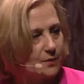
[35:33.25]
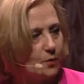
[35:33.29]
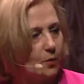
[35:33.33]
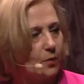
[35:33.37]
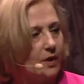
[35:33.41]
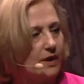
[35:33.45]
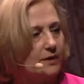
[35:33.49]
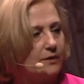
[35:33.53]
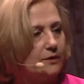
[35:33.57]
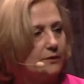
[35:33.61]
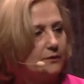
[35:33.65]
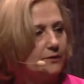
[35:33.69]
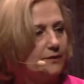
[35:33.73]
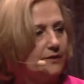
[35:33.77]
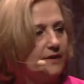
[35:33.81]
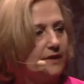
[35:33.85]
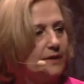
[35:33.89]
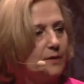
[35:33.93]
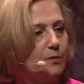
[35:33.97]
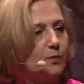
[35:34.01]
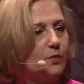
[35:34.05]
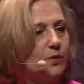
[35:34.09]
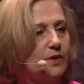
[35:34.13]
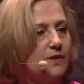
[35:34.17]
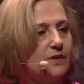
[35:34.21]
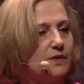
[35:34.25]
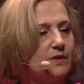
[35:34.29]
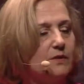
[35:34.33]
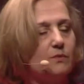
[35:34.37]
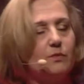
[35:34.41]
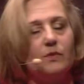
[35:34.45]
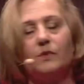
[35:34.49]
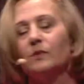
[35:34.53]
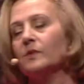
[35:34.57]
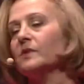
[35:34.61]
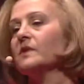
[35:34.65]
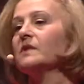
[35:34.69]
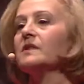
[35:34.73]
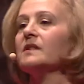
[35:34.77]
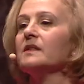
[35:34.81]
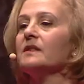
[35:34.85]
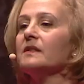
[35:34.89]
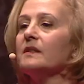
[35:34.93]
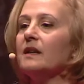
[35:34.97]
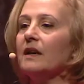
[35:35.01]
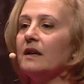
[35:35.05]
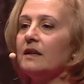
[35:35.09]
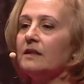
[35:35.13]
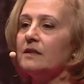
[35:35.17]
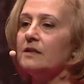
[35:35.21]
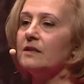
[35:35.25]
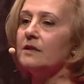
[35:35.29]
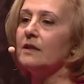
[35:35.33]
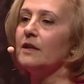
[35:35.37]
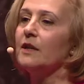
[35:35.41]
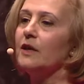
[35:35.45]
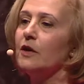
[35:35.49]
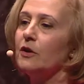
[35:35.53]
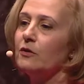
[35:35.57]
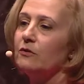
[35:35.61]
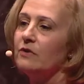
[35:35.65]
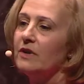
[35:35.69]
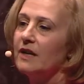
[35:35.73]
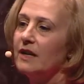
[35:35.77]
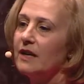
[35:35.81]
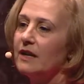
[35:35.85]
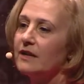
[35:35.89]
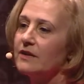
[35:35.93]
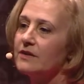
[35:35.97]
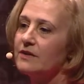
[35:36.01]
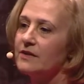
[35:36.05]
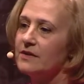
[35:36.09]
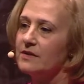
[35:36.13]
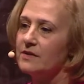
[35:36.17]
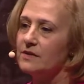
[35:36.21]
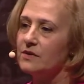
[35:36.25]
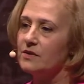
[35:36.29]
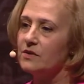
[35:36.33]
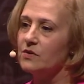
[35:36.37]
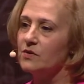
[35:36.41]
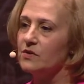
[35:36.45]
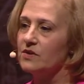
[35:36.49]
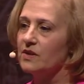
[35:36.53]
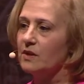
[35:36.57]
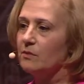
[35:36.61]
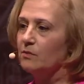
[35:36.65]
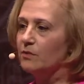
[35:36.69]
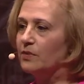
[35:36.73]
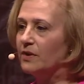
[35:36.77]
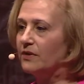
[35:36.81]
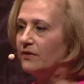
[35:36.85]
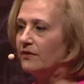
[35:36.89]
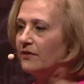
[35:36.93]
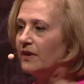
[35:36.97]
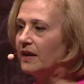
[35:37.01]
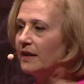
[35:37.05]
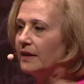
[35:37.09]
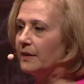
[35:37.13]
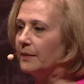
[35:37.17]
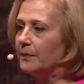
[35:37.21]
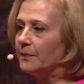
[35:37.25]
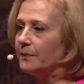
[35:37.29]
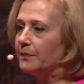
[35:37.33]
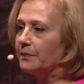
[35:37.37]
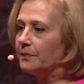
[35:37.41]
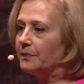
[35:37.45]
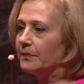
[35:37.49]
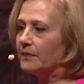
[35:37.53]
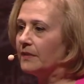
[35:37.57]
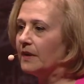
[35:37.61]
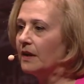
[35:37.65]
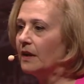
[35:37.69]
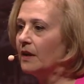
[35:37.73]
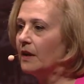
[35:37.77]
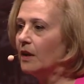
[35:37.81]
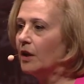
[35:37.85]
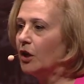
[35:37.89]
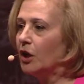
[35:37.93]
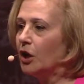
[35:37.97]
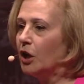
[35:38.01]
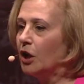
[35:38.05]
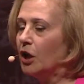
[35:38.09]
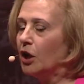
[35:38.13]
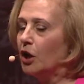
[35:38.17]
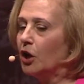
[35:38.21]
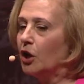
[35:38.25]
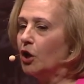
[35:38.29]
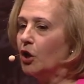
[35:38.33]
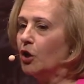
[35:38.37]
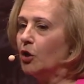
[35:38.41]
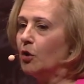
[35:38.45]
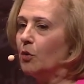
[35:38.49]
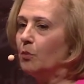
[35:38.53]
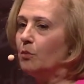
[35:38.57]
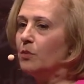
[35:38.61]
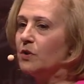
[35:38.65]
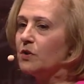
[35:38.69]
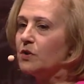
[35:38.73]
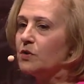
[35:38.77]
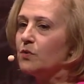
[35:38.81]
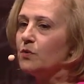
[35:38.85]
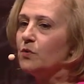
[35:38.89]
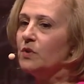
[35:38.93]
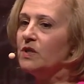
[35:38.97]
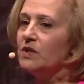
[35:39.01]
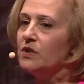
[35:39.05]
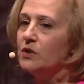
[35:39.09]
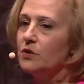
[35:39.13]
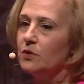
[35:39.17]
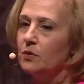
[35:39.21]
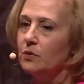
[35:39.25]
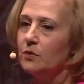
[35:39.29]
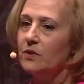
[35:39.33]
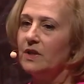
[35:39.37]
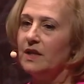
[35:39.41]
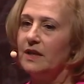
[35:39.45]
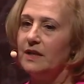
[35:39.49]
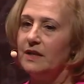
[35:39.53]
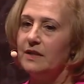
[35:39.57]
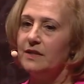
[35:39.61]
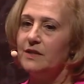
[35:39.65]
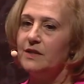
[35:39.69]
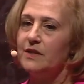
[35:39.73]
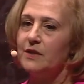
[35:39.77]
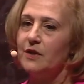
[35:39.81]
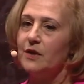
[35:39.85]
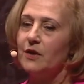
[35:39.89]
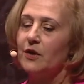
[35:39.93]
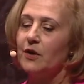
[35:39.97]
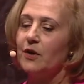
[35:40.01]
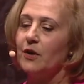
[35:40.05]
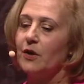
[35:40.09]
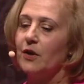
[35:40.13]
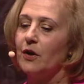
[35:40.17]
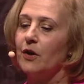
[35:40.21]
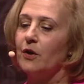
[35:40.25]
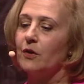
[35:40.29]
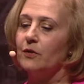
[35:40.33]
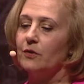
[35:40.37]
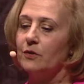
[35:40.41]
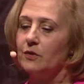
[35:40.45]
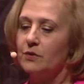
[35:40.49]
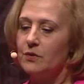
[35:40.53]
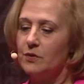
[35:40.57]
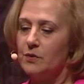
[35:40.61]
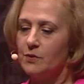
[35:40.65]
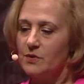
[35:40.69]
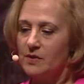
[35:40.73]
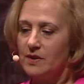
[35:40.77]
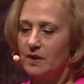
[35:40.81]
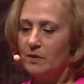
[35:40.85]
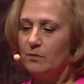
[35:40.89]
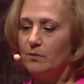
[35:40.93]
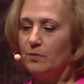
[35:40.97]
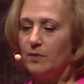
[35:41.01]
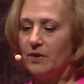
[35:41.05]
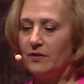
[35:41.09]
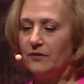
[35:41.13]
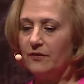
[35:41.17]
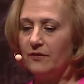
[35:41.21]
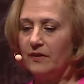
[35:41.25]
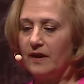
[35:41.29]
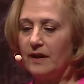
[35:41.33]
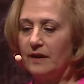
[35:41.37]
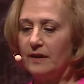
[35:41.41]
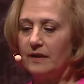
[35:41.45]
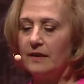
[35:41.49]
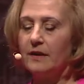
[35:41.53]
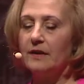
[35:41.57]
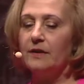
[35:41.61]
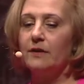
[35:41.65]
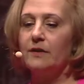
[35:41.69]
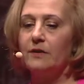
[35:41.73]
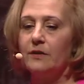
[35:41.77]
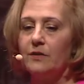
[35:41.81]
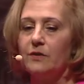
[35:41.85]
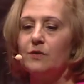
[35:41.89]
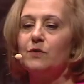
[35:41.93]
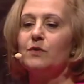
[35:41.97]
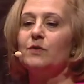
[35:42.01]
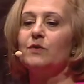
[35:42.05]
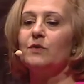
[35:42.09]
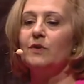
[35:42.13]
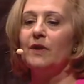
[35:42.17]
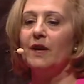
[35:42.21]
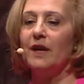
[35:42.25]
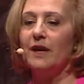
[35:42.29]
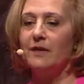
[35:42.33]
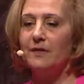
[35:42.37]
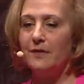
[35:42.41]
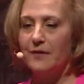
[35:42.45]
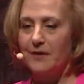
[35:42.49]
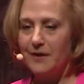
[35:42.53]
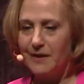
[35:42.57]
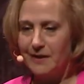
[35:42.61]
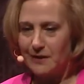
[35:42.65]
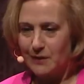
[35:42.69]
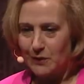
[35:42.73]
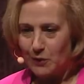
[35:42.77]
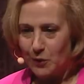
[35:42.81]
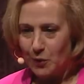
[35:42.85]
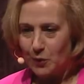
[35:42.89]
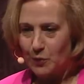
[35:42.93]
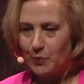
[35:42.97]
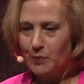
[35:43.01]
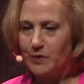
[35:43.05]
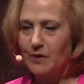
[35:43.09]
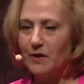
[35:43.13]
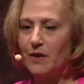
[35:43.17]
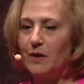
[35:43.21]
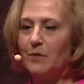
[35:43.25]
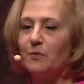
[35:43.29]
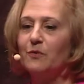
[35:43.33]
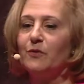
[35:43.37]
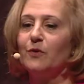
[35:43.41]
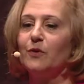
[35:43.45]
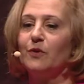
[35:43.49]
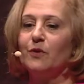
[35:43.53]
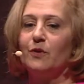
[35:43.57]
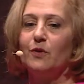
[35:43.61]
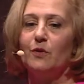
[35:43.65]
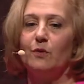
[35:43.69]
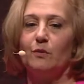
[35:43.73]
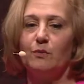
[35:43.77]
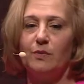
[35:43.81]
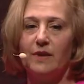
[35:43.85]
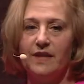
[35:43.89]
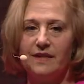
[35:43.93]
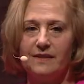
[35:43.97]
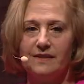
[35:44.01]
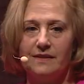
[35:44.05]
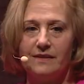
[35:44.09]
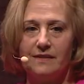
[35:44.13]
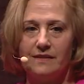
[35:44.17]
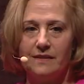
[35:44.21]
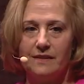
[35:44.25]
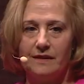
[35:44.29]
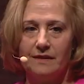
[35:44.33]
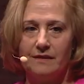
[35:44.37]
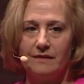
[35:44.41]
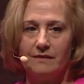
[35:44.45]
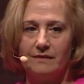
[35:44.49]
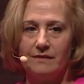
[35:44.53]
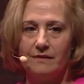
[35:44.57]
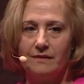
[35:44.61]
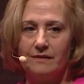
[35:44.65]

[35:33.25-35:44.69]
One of their principles is that reluctance to simplify. But we do need to simplify and then open up for the complexity.